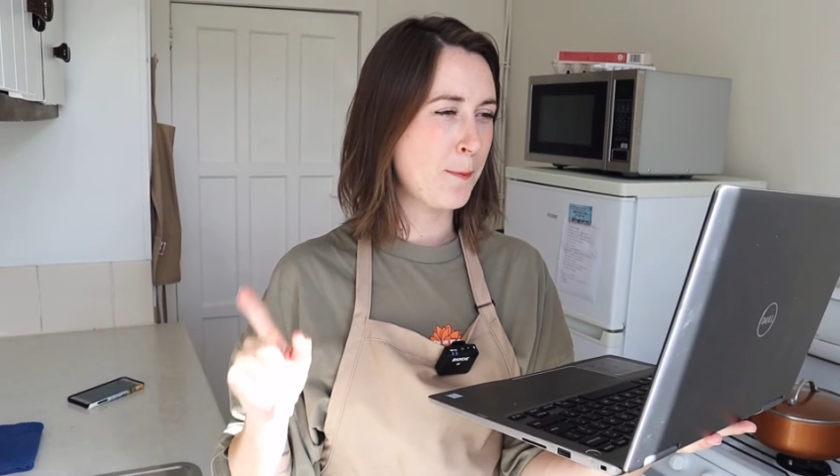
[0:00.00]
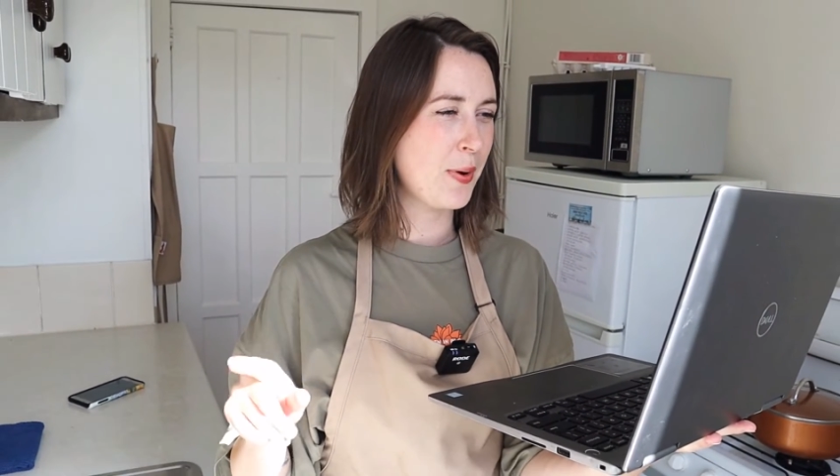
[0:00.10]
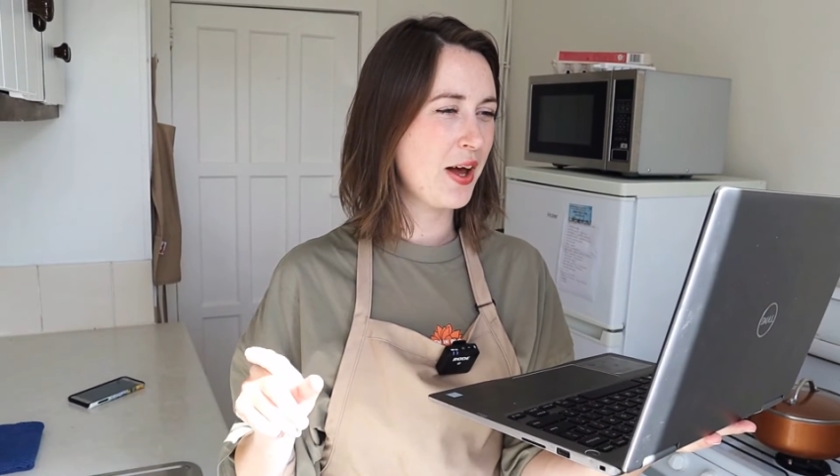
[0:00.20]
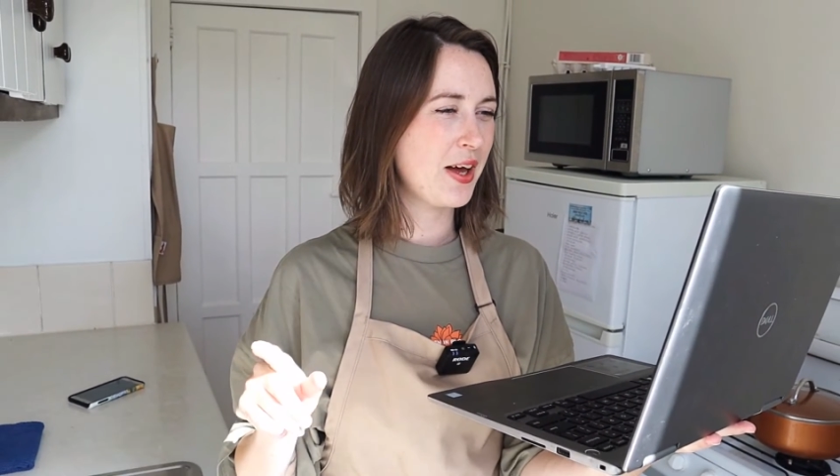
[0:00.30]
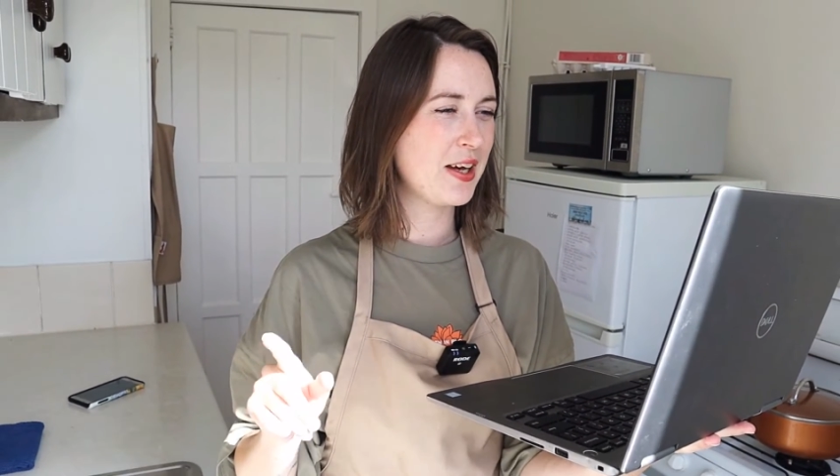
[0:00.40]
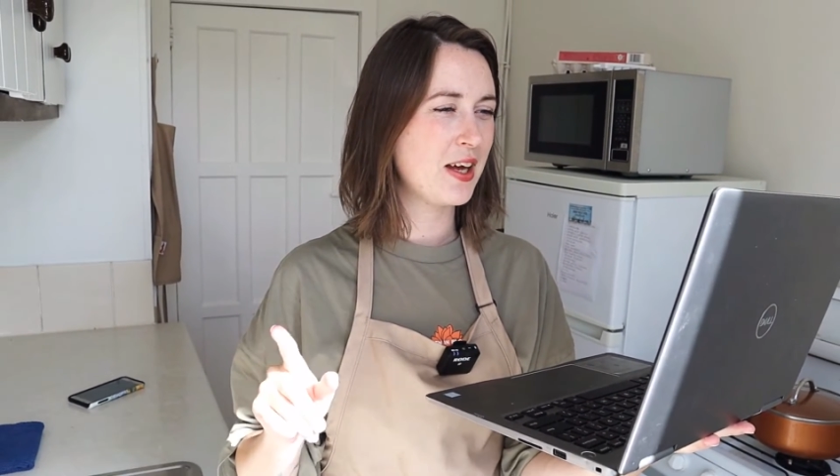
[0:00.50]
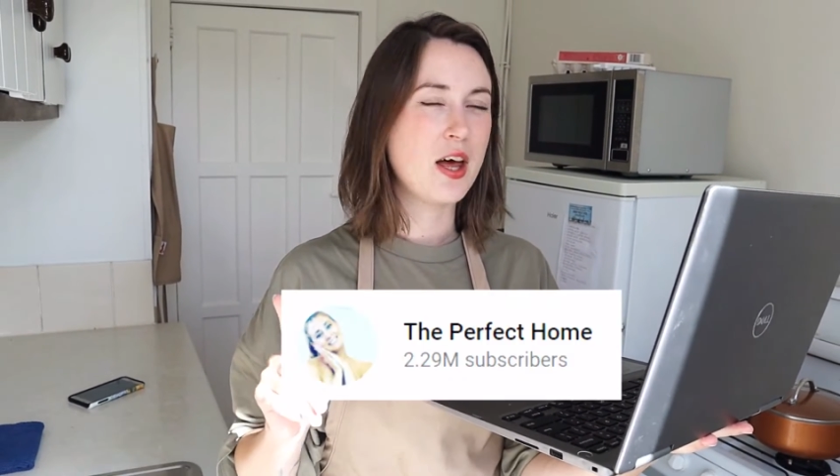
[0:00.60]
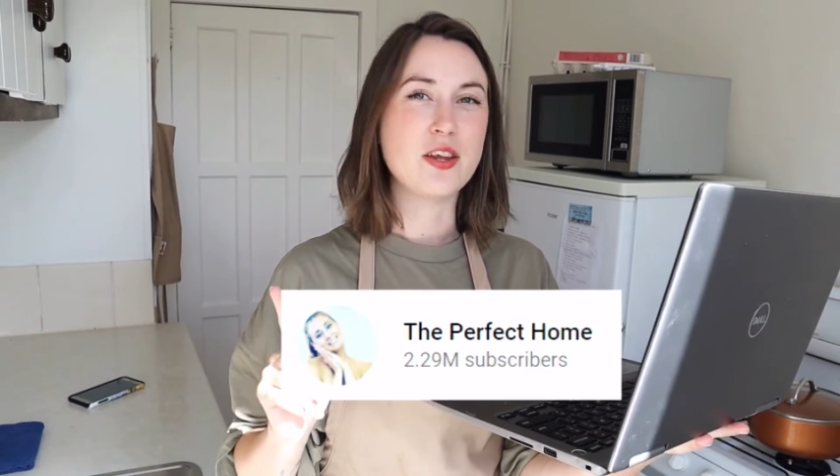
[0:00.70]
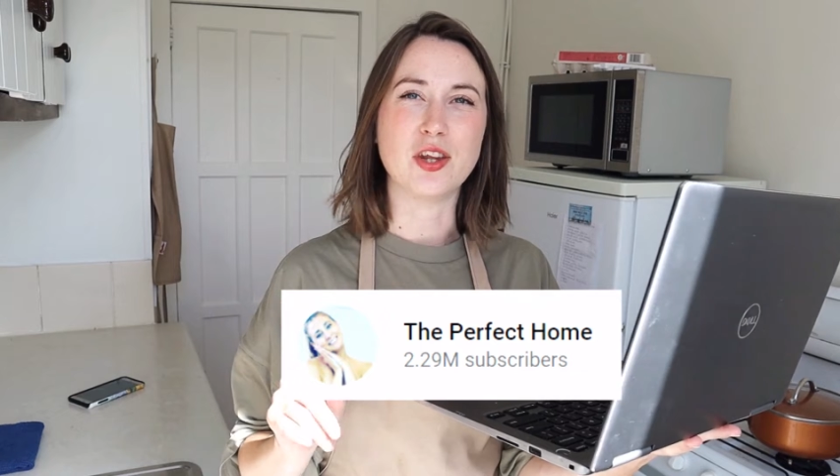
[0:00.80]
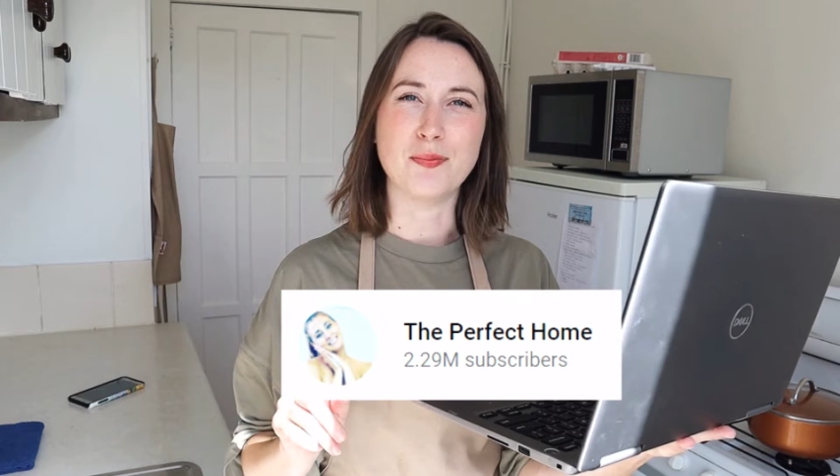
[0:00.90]
by
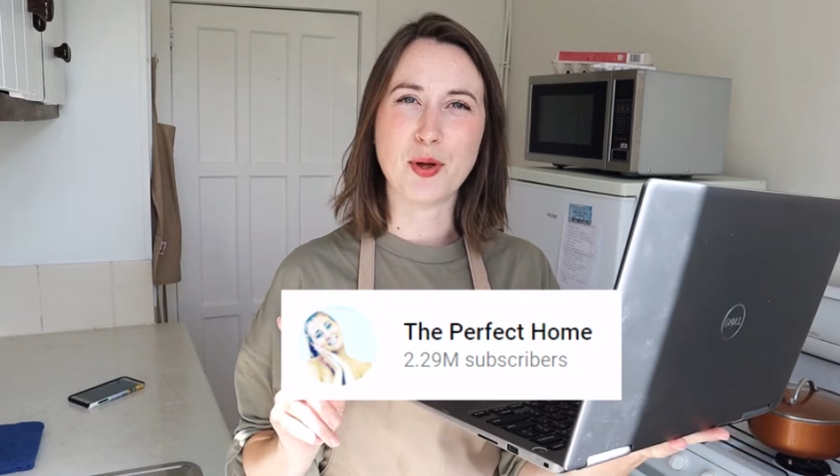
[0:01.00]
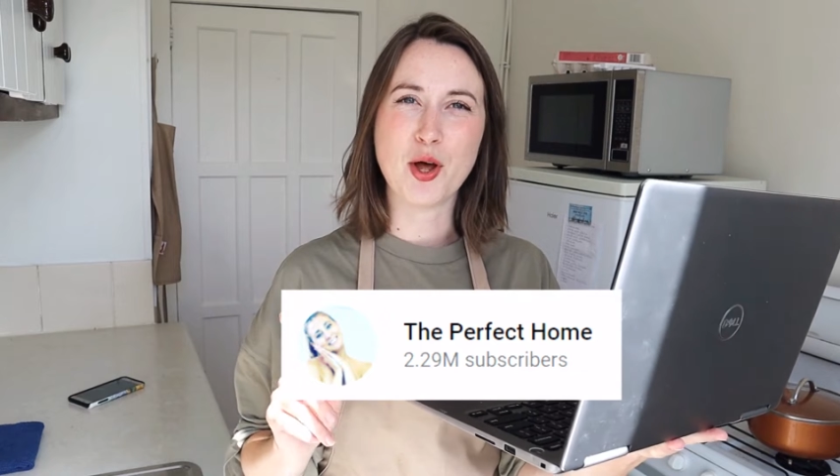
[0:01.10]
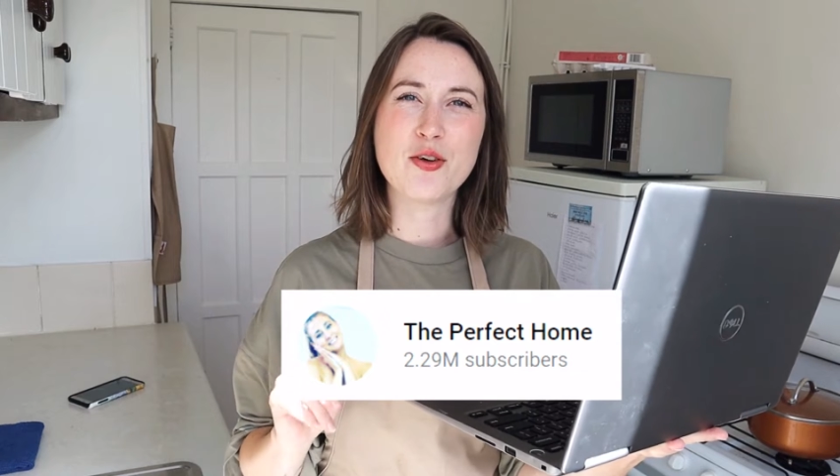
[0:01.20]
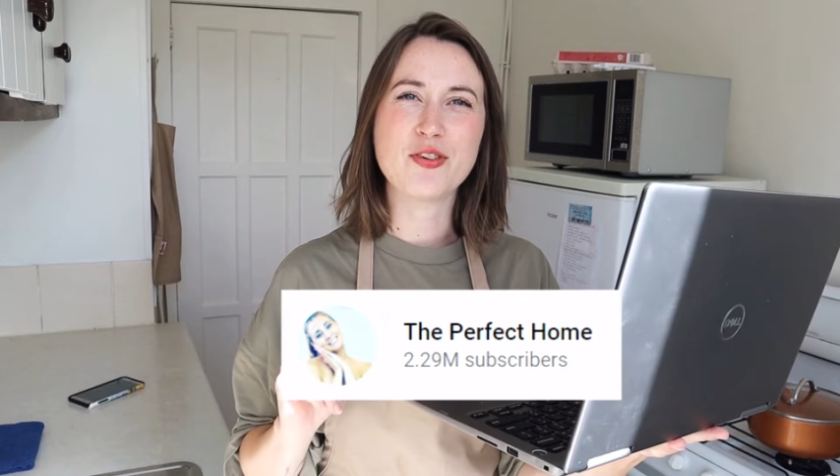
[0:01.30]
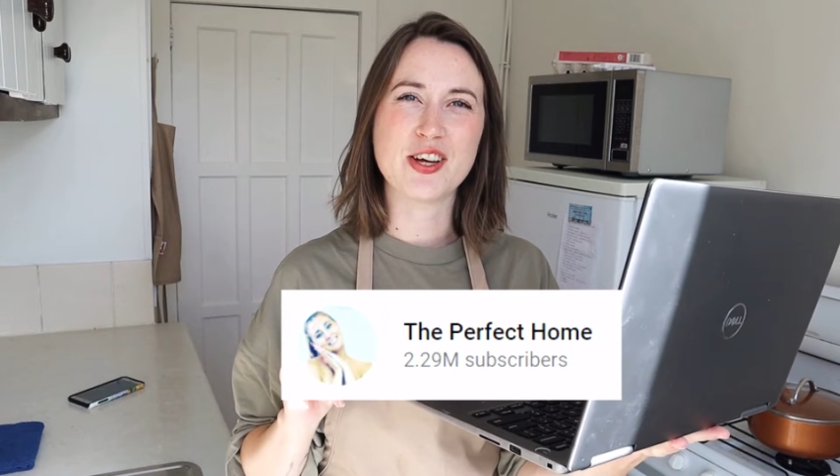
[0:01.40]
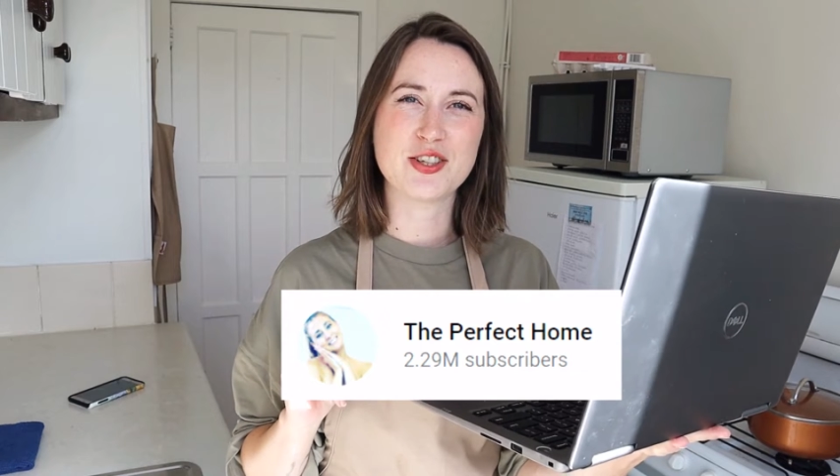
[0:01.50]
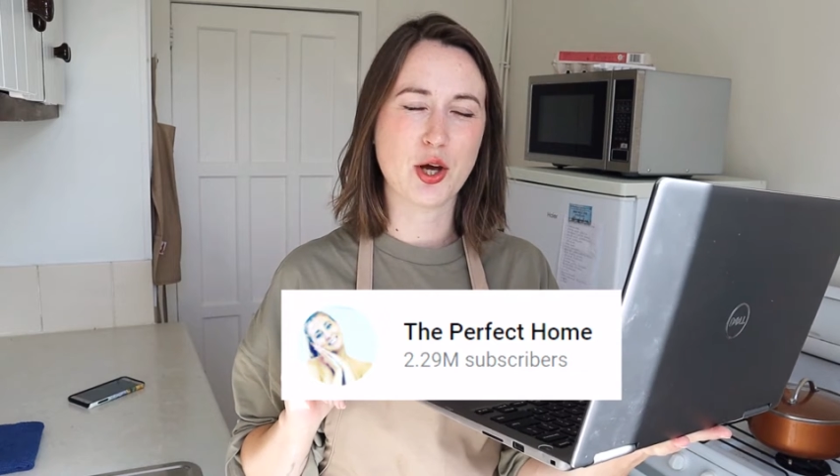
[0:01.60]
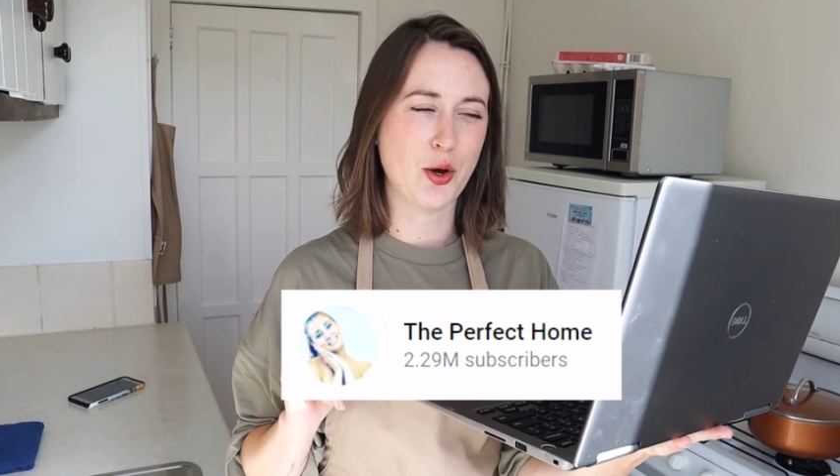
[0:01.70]
the perfect